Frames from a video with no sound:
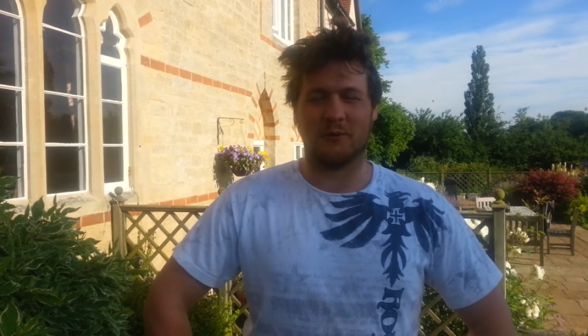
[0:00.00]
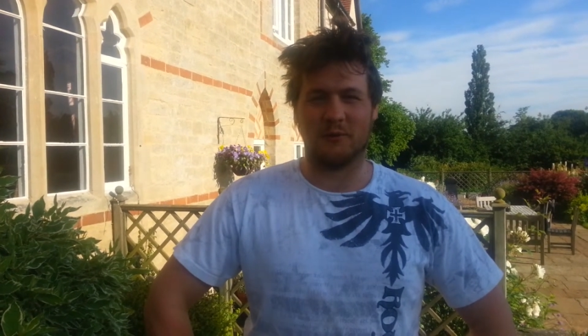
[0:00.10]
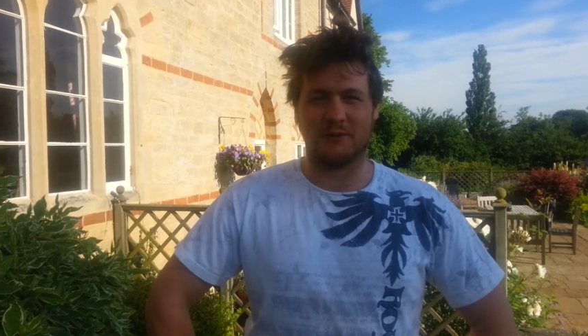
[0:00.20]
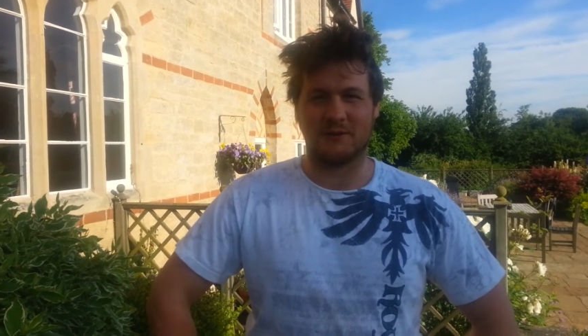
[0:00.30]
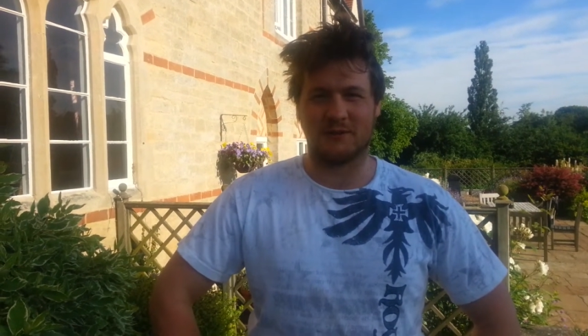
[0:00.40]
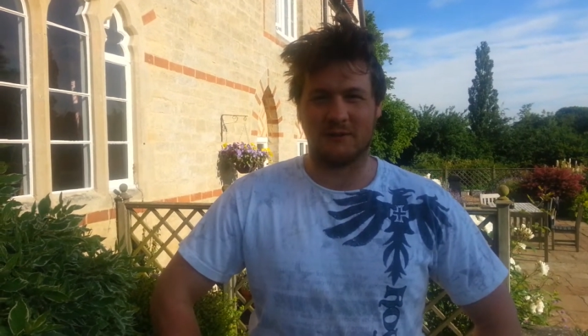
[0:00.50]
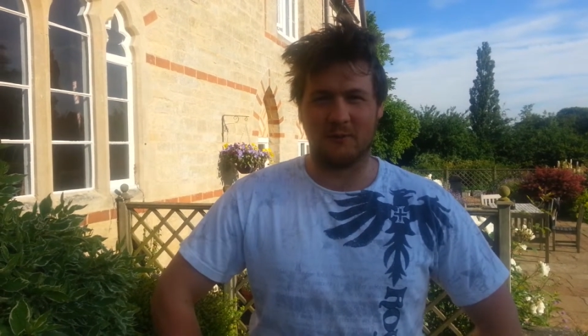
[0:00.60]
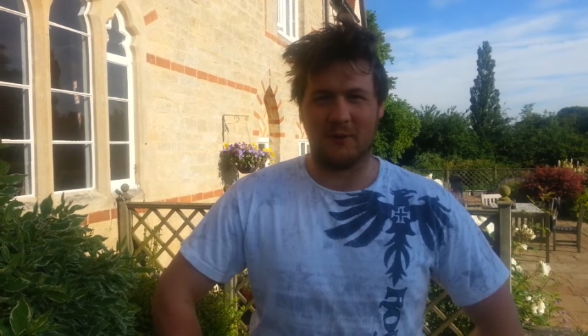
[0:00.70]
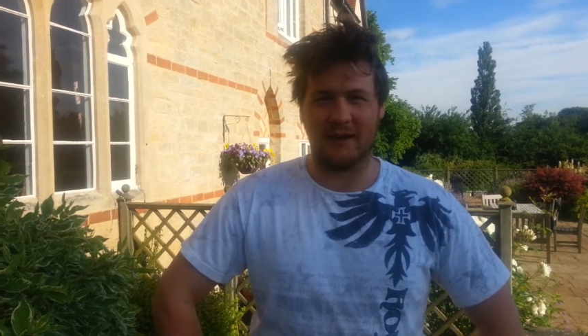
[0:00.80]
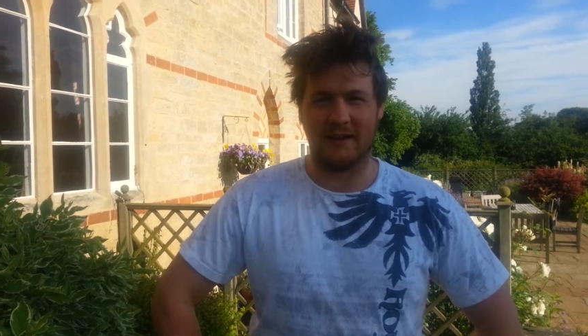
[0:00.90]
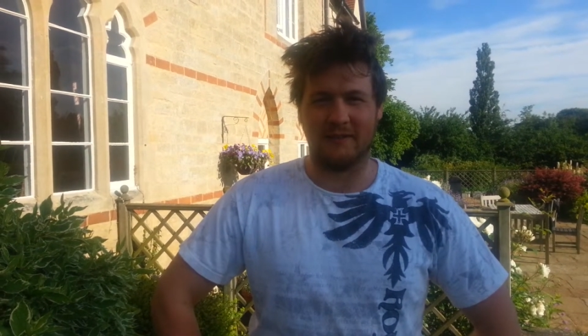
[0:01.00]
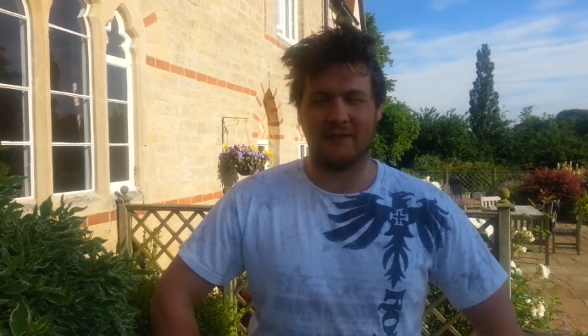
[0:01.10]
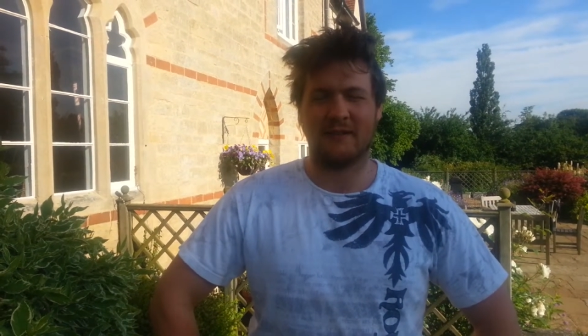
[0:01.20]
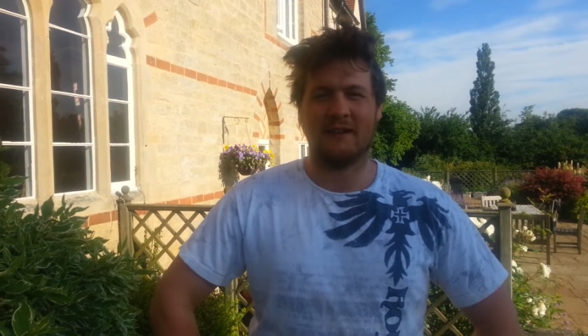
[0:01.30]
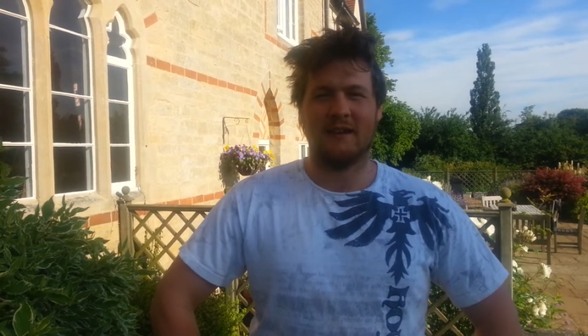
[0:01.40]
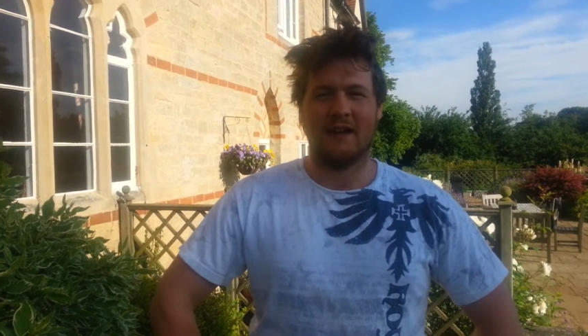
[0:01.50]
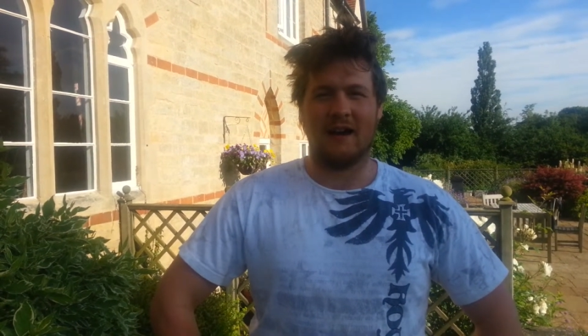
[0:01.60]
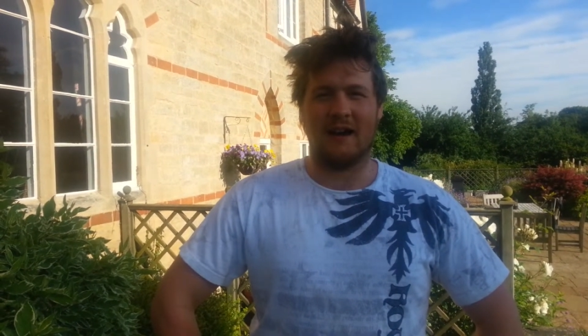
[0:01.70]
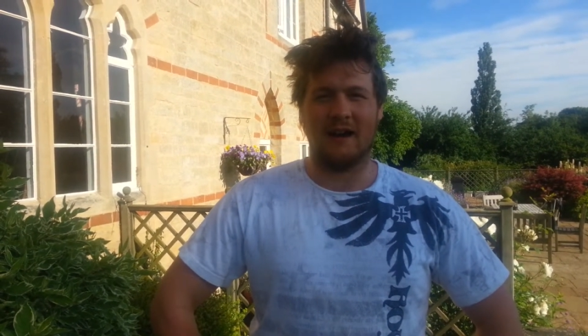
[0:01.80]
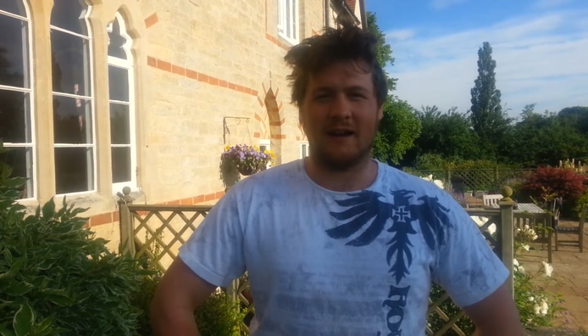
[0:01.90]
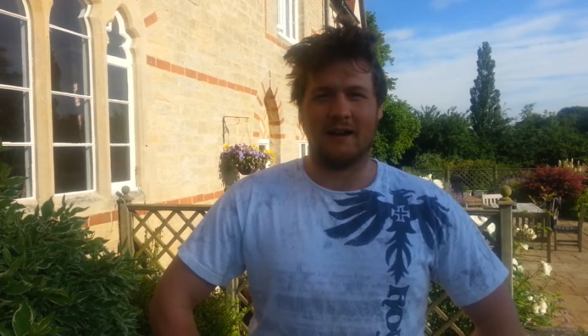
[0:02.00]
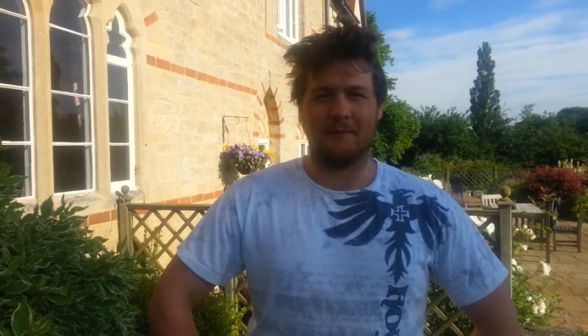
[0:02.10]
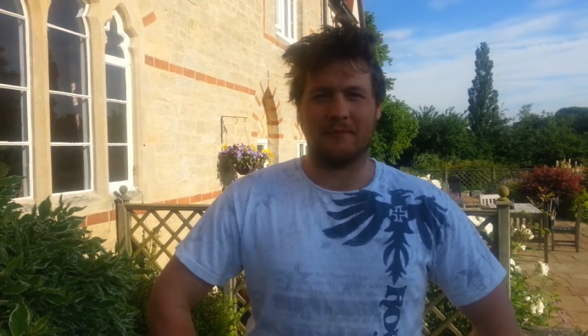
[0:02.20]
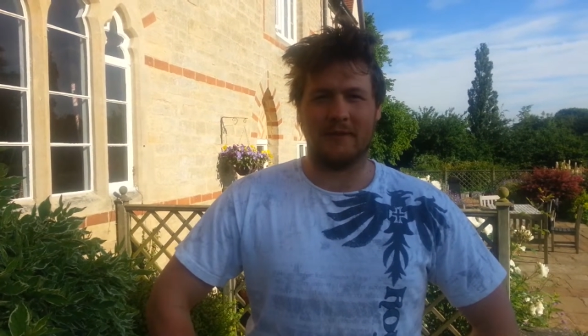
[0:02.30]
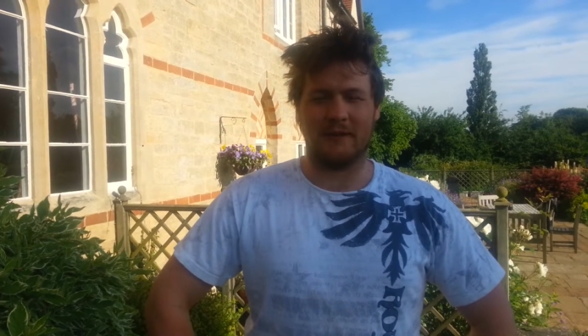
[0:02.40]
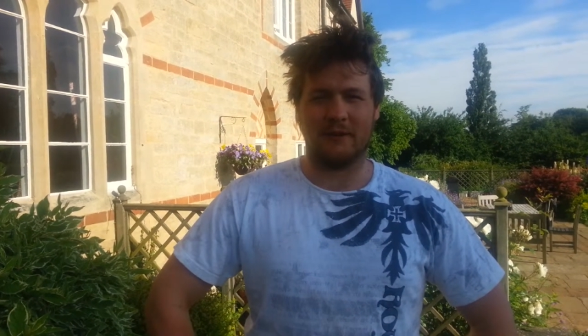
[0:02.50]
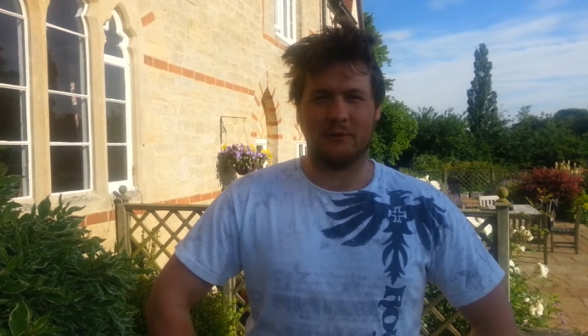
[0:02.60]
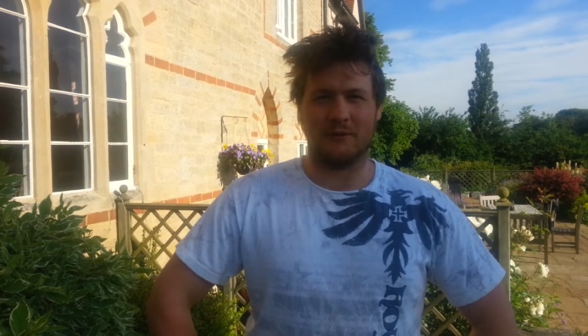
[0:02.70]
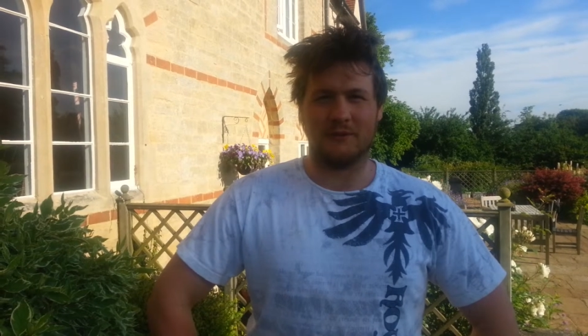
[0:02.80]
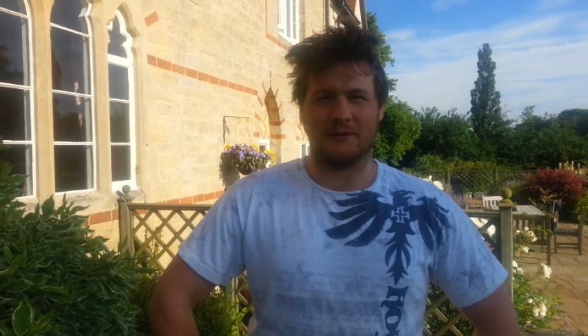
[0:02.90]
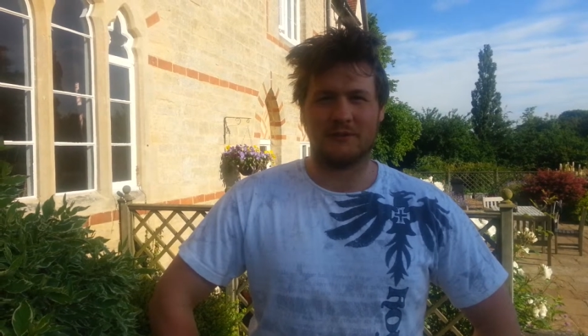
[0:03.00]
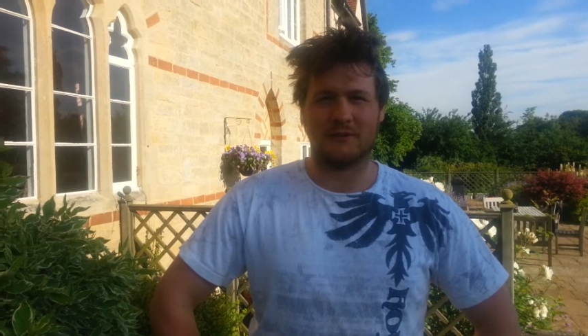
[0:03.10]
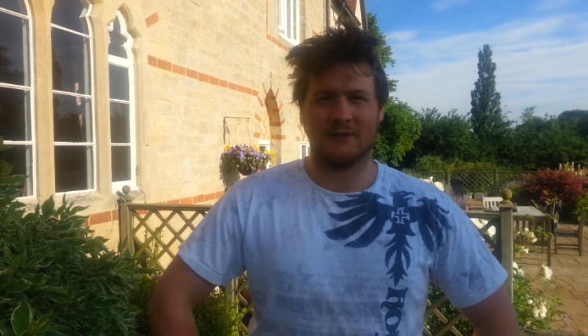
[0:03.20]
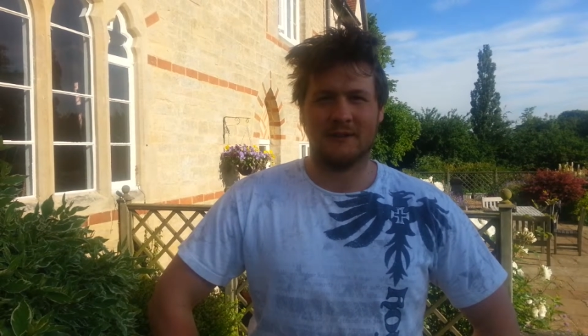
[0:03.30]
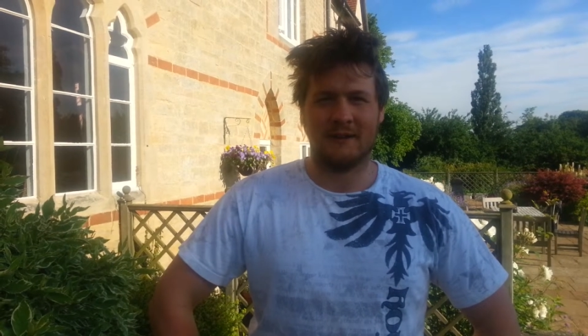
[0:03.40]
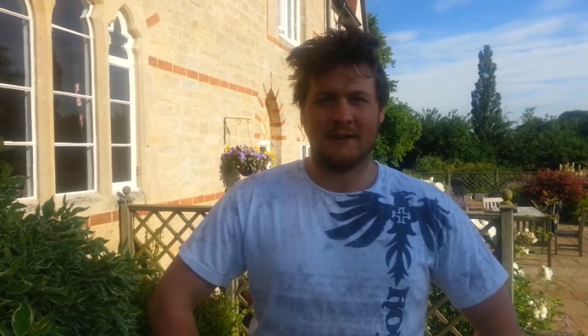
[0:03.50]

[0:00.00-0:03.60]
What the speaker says: Well, we just did the weigh-in, and it was,